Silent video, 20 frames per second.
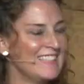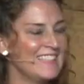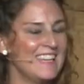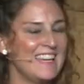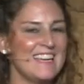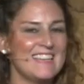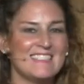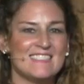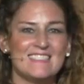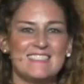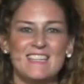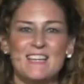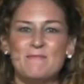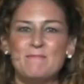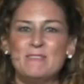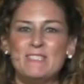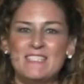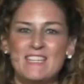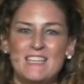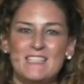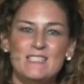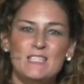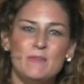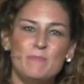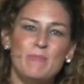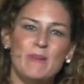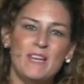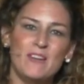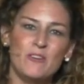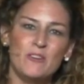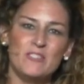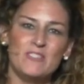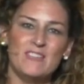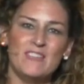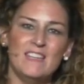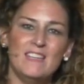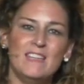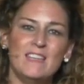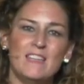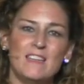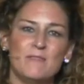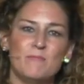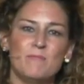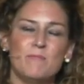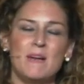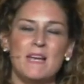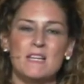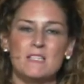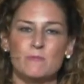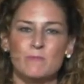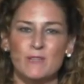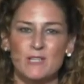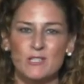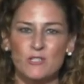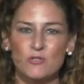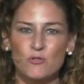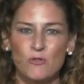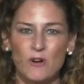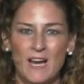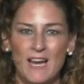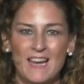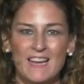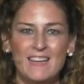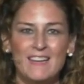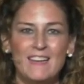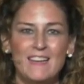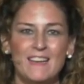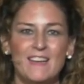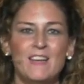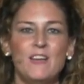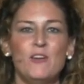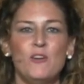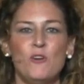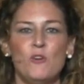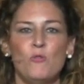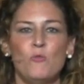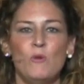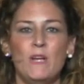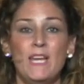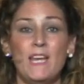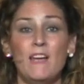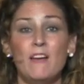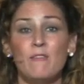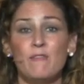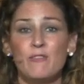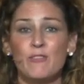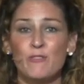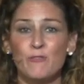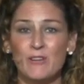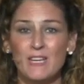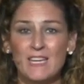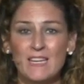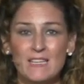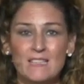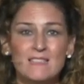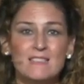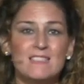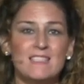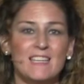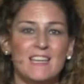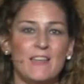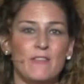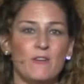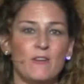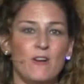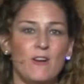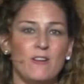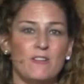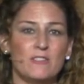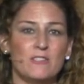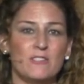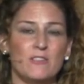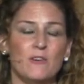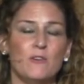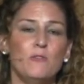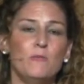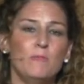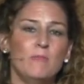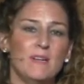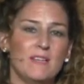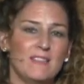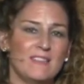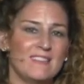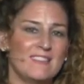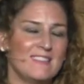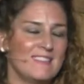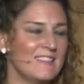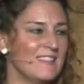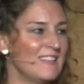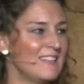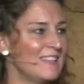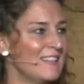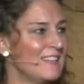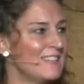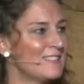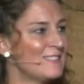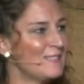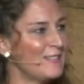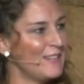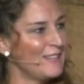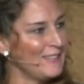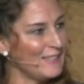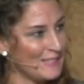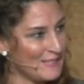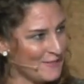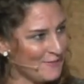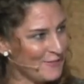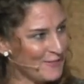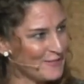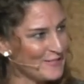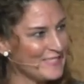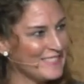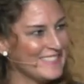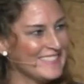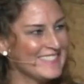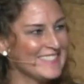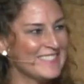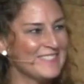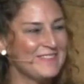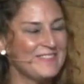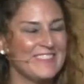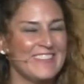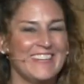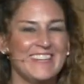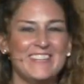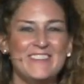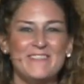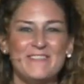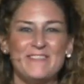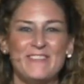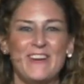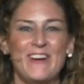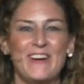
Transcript: Yes, I'm Stacy Petersen, and my husband is Greg. We have three kids together also, but in a slightly different season of life. Yeah.